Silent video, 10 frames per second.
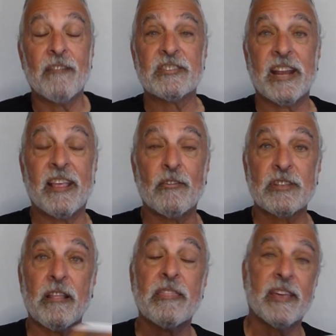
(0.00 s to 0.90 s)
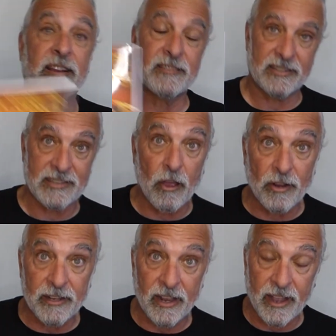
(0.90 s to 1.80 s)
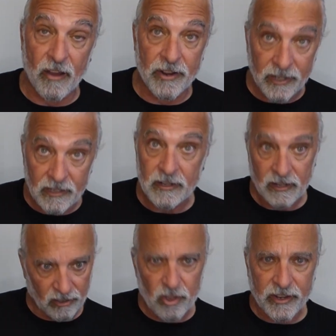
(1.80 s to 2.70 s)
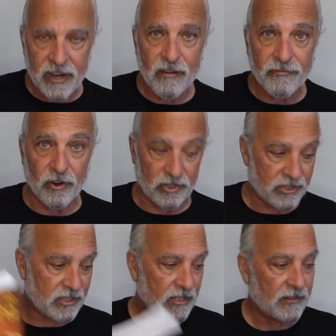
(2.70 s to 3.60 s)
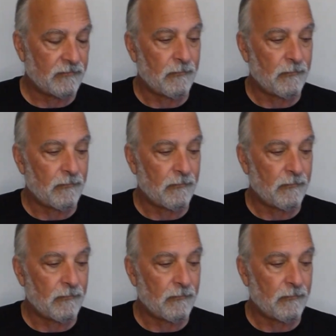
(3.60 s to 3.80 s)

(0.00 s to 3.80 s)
if it's any of those other things that sound like accounting, look here first.